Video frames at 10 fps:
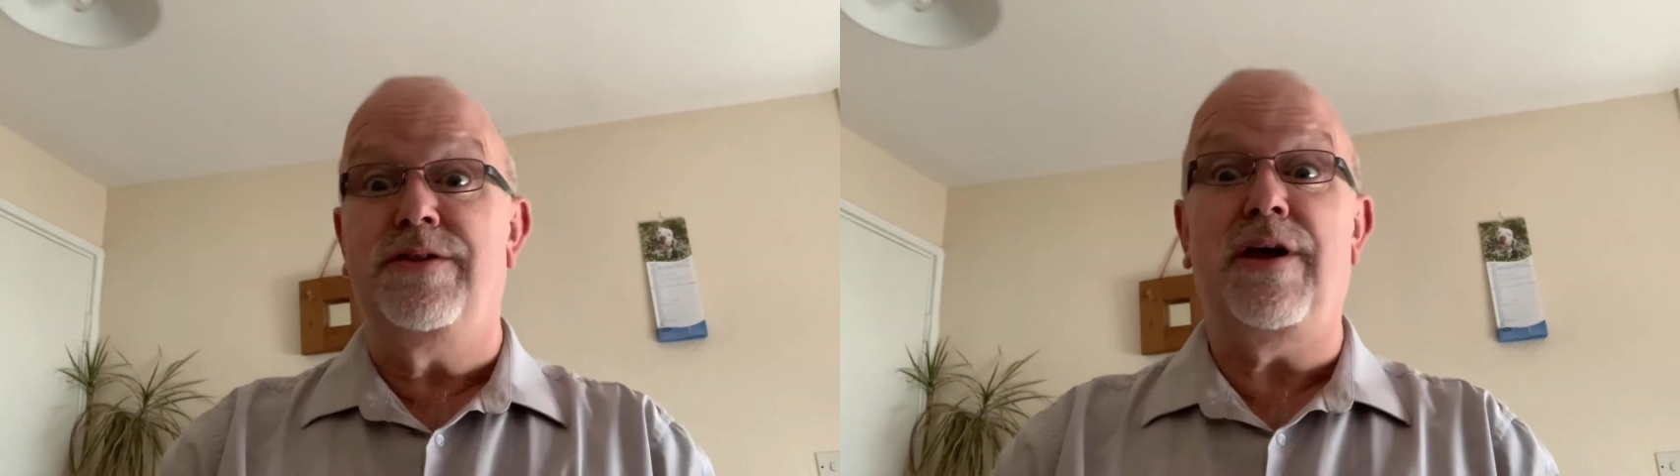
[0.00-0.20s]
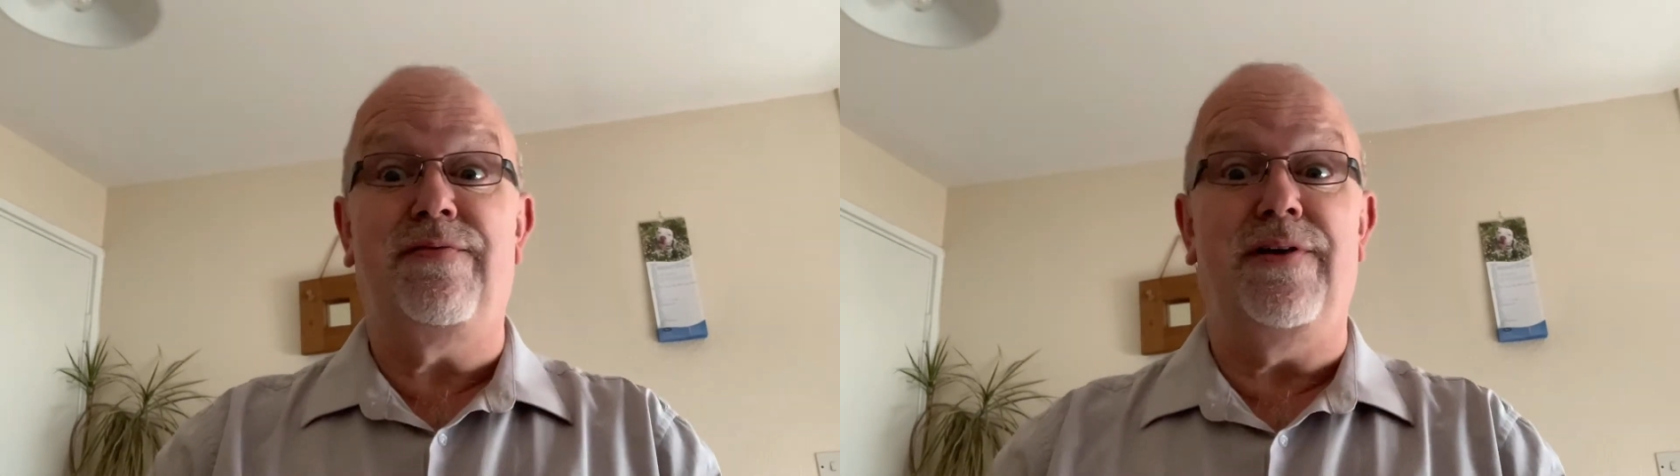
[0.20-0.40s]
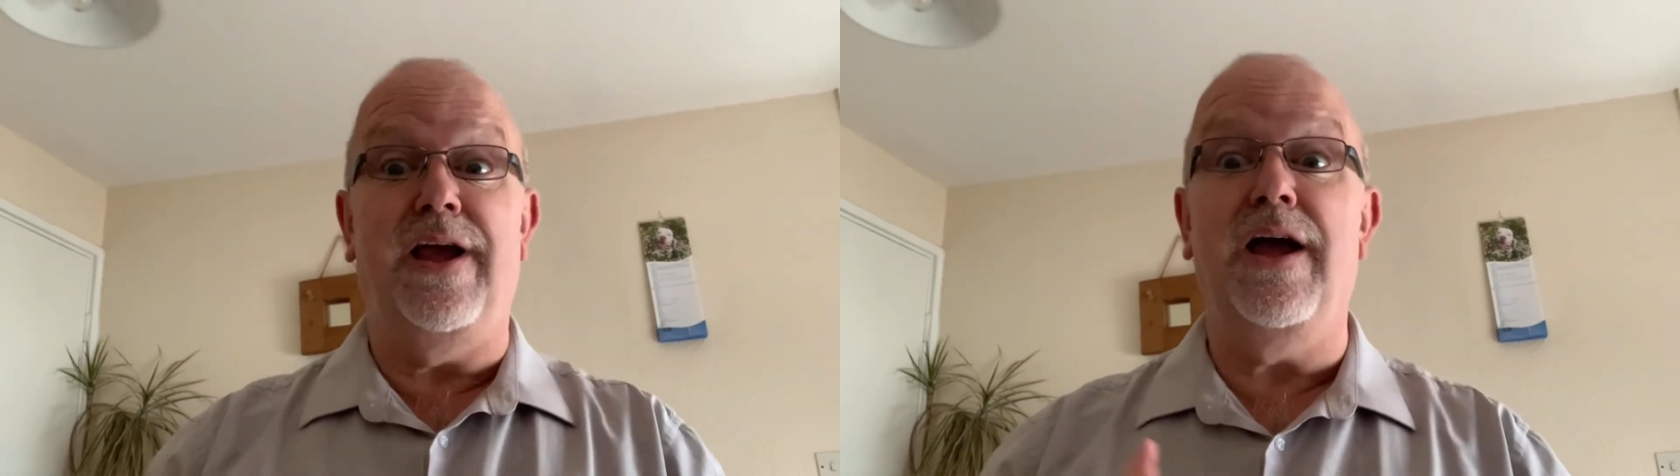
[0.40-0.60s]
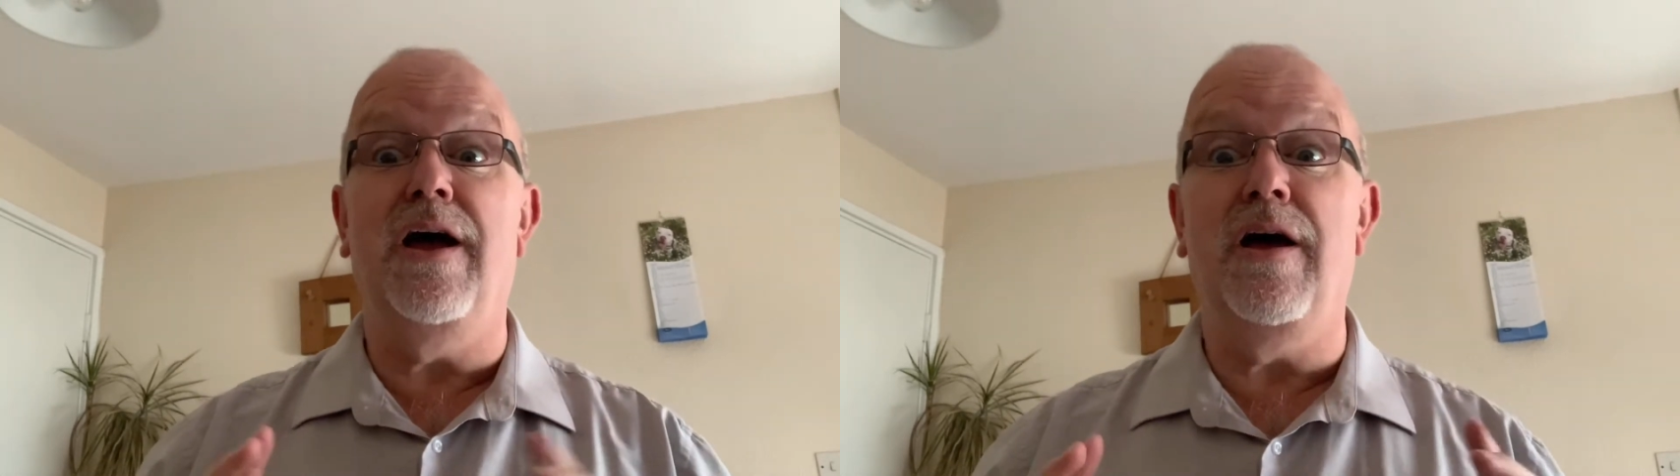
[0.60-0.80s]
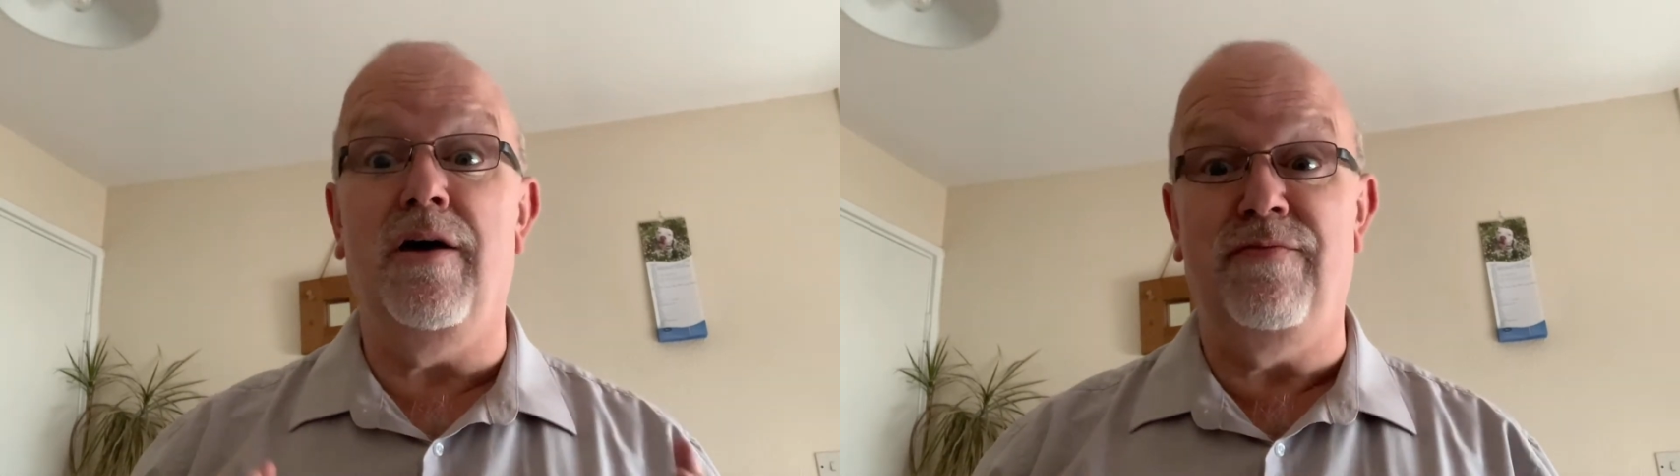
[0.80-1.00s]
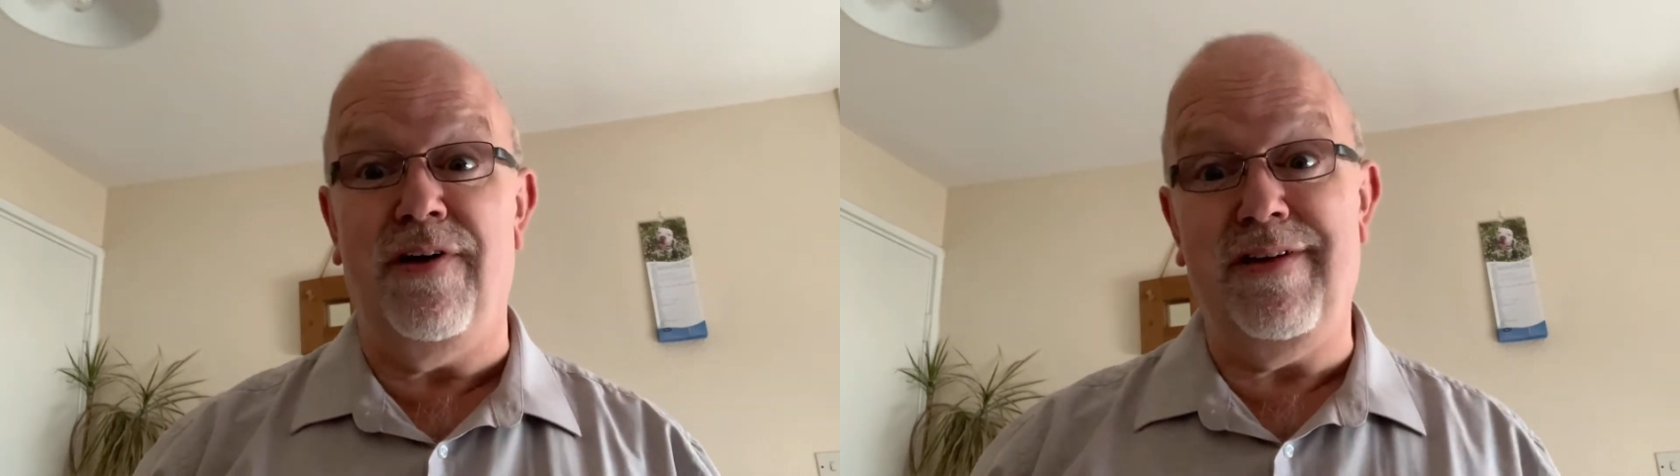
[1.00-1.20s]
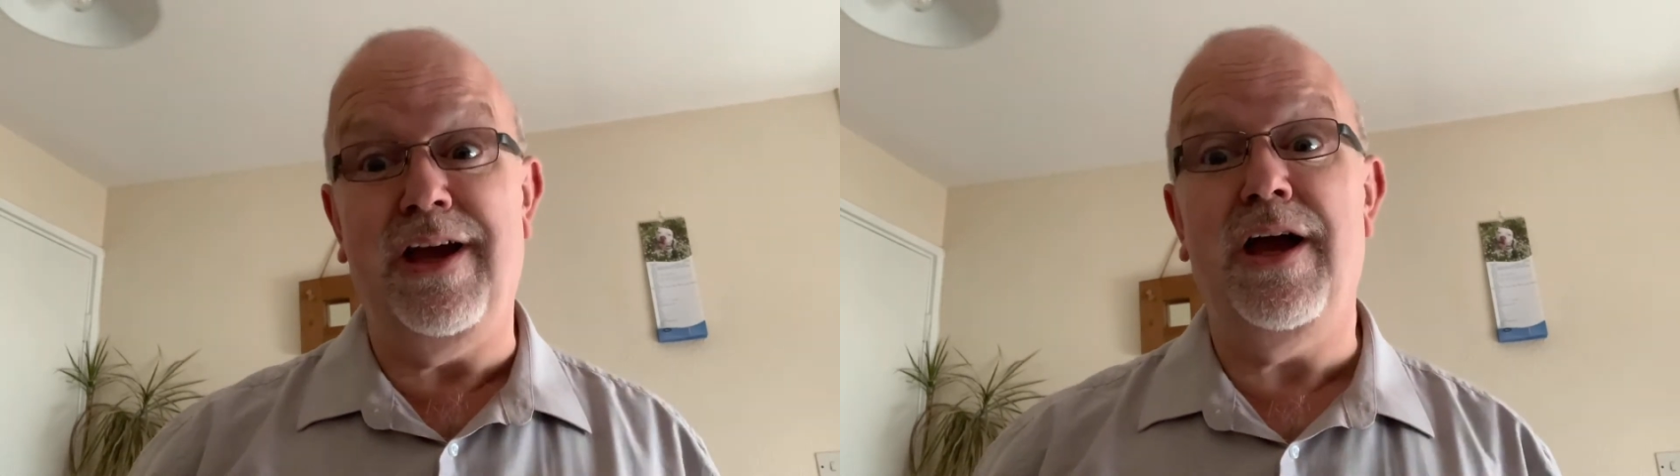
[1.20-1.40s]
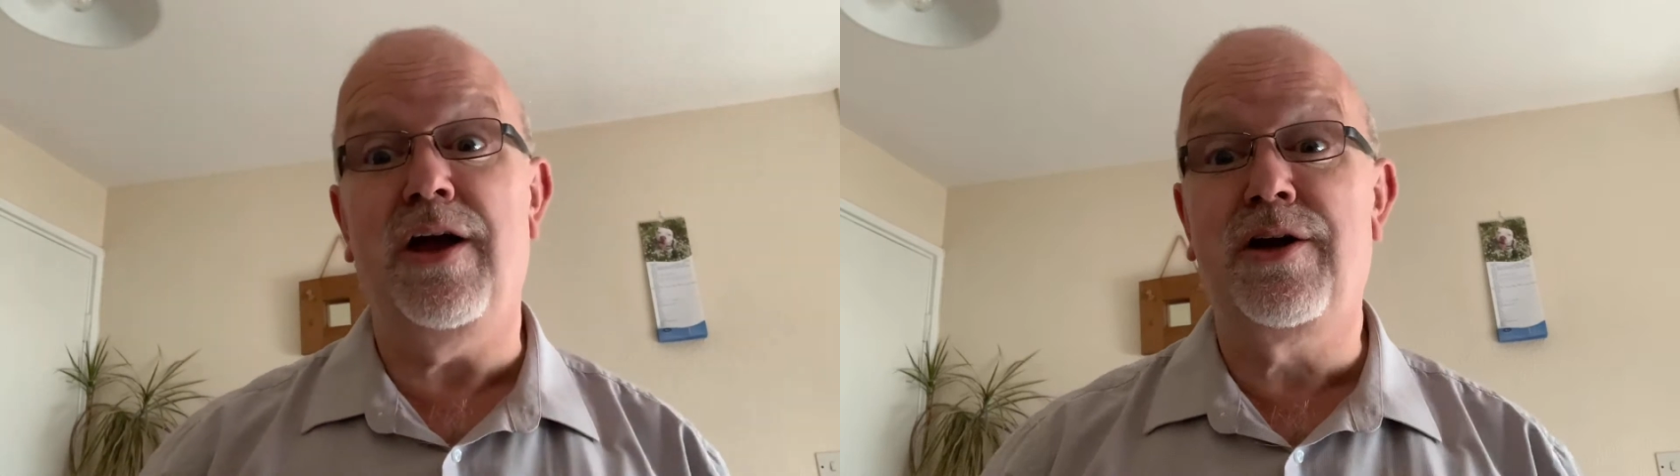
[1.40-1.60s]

definitely a very,